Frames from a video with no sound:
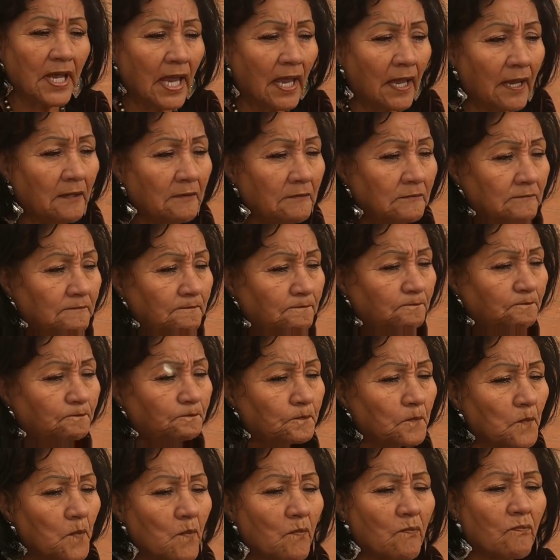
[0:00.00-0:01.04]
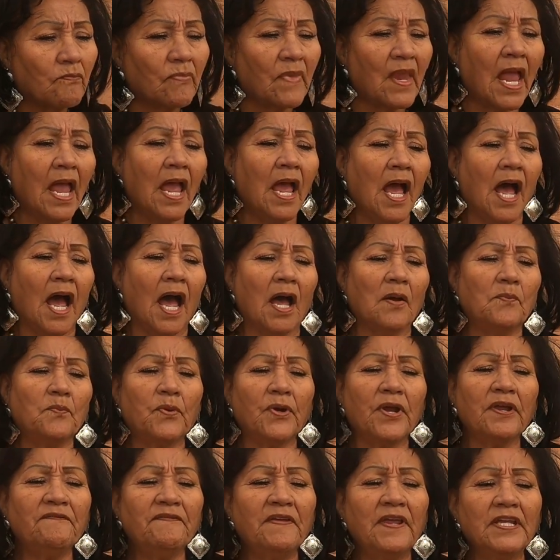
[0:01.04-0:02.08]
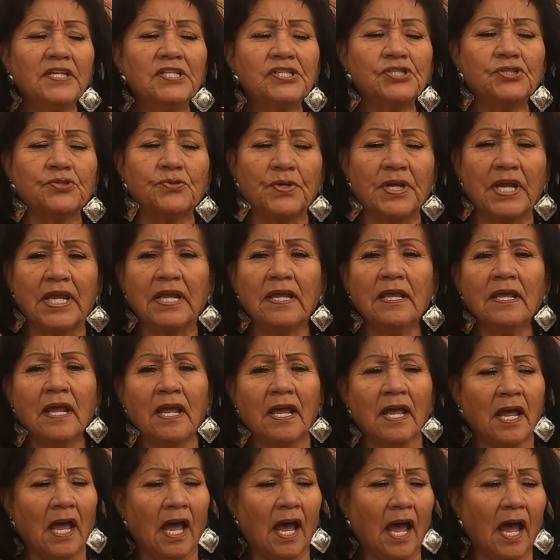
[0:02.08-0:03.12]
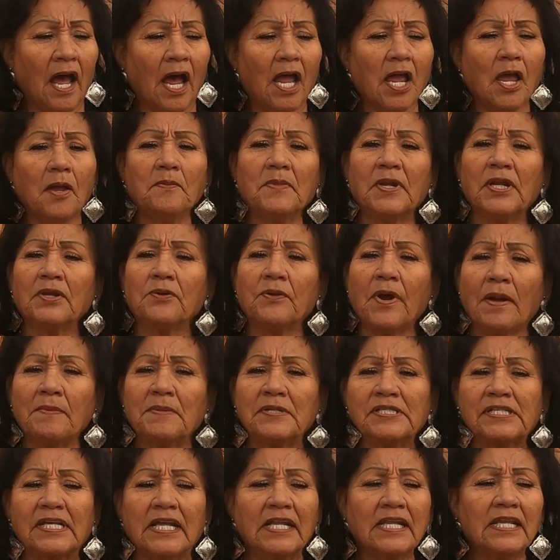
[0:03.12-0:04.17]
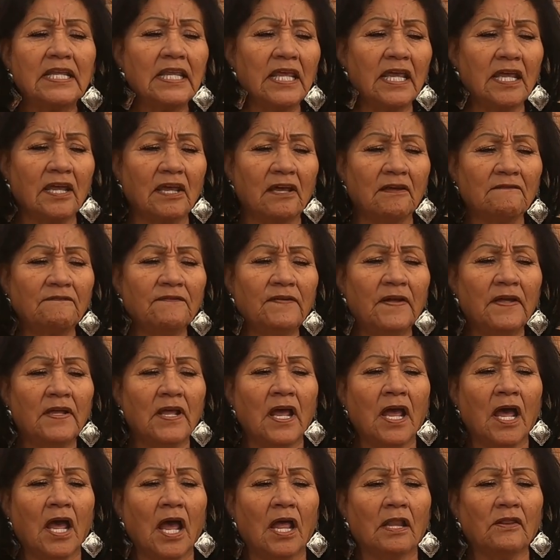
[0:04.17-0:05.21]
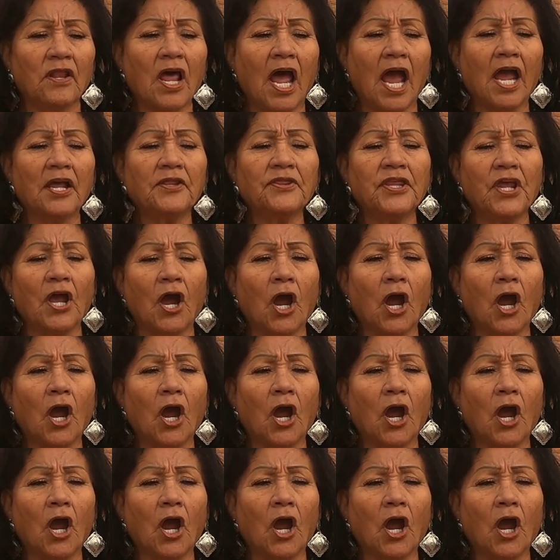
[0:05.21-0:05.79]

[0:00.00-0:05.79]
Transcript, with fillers: okay? A brief history uh, I mean, Grandma's gonna give like